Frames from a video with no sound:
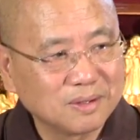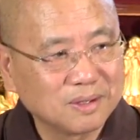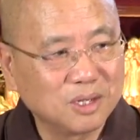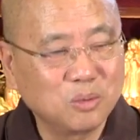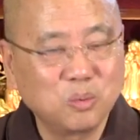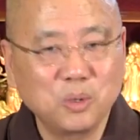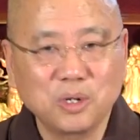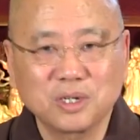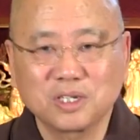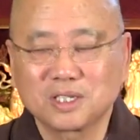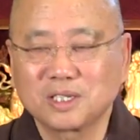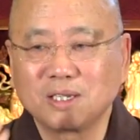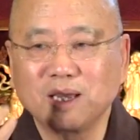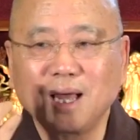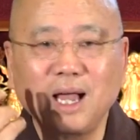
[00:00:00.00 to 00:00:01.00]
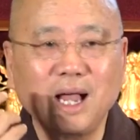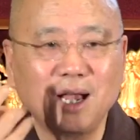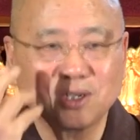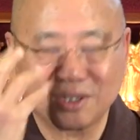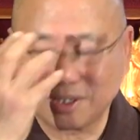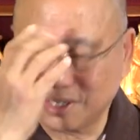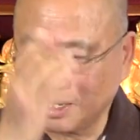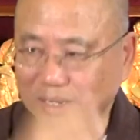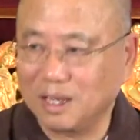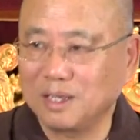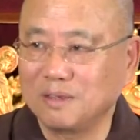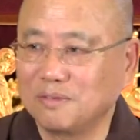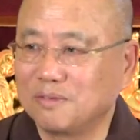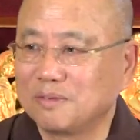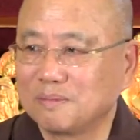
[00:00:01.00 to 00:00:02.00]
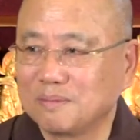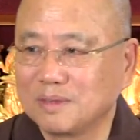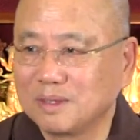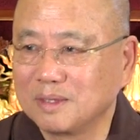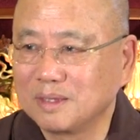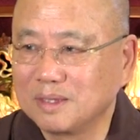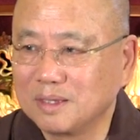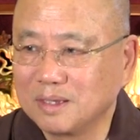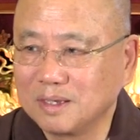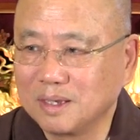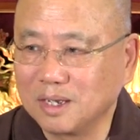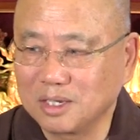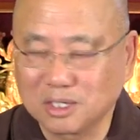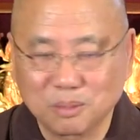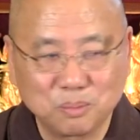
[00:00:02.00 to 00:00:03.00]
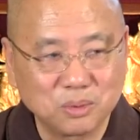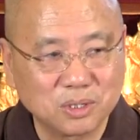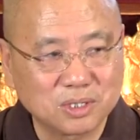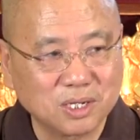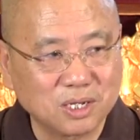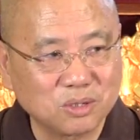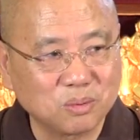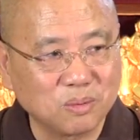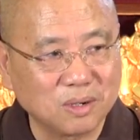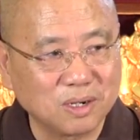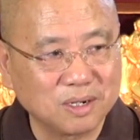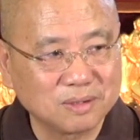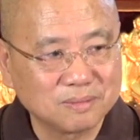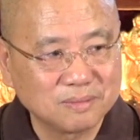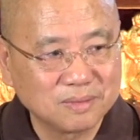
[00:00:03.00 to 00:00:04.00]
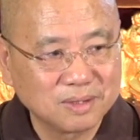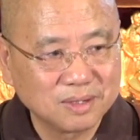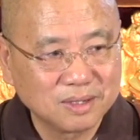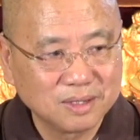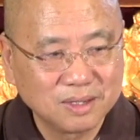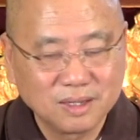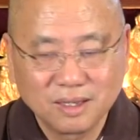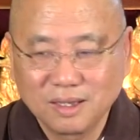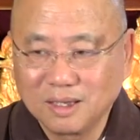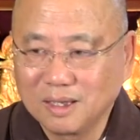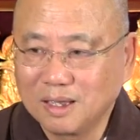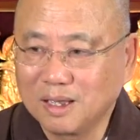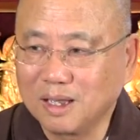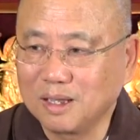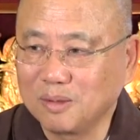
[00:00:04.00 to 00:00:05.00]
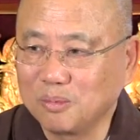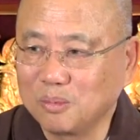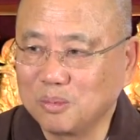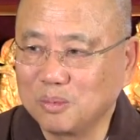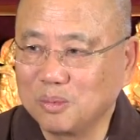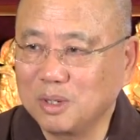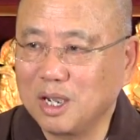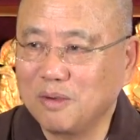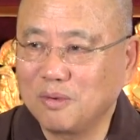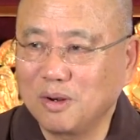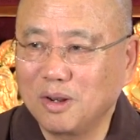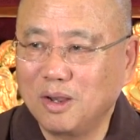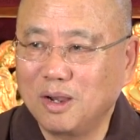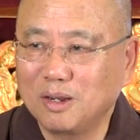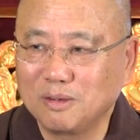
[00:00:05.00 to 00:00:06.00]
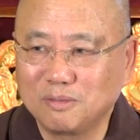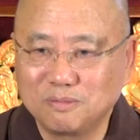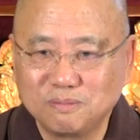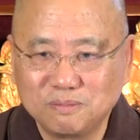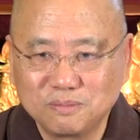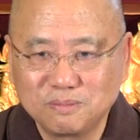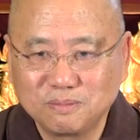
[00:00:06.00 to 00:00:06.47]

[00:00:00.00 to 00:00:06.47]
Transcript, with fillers: He worked his last life as a bodhisattva. And we have a lot of